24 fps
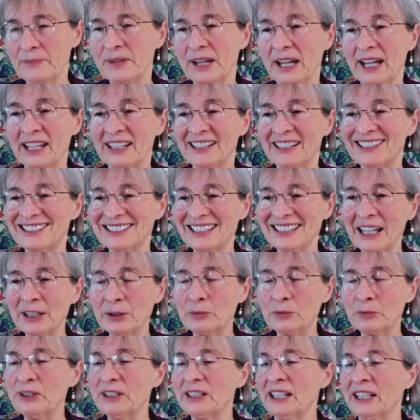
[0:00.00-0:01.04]
And that
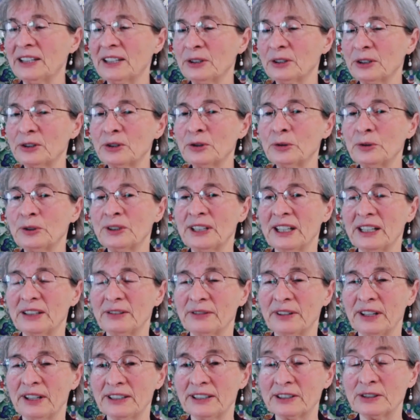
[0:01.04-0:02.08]
we cannot know in
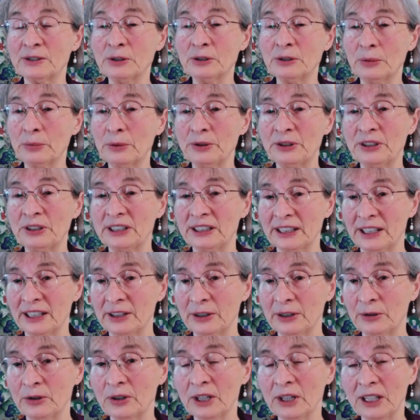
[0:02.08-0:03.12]
advance. Nobody can
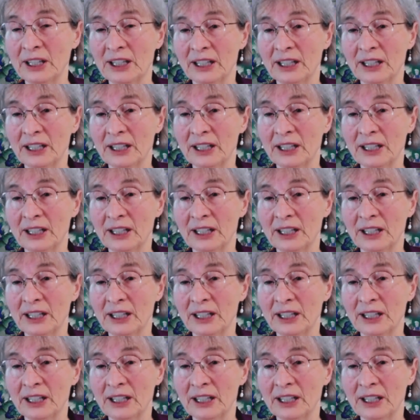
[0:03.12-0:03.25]
know.